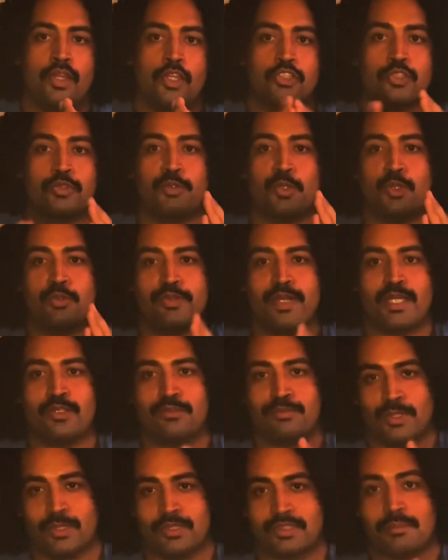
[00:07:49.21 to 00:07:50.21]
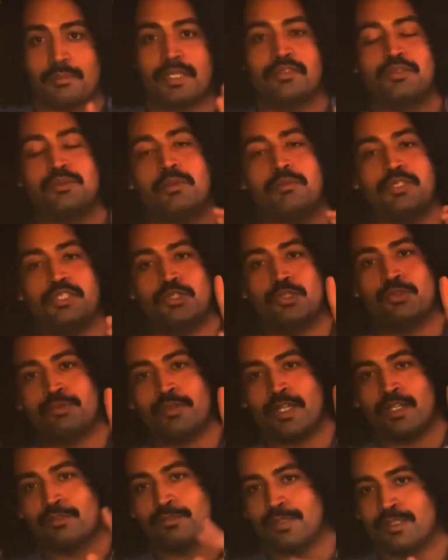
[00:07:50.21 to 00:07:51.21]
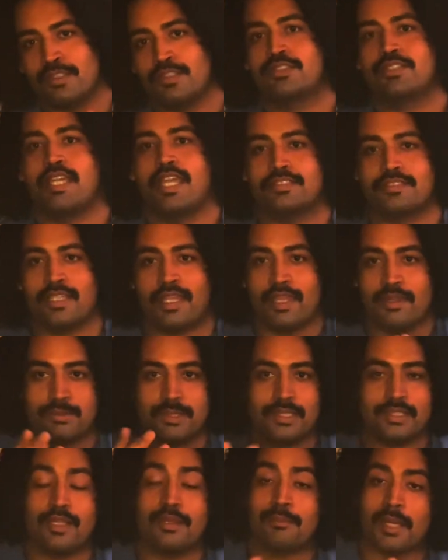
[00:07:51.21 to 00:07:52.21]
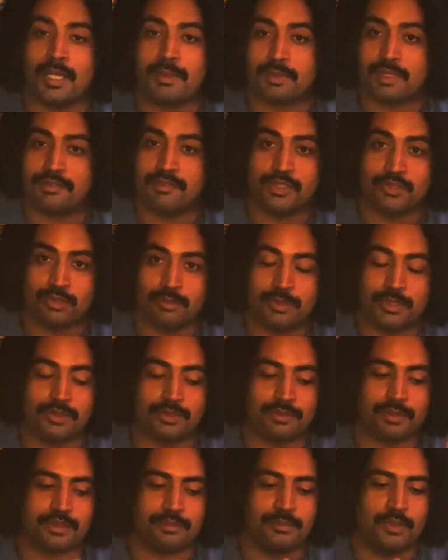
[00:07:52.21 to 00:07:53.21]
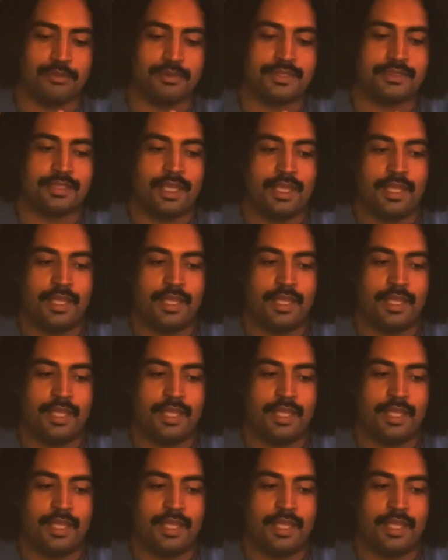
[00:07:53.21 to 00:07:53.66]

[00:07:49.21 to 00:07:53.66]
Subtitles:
so for a final verdict, I'm going to give the movie two final verdicts, as I have done in my previous reviews of other movies.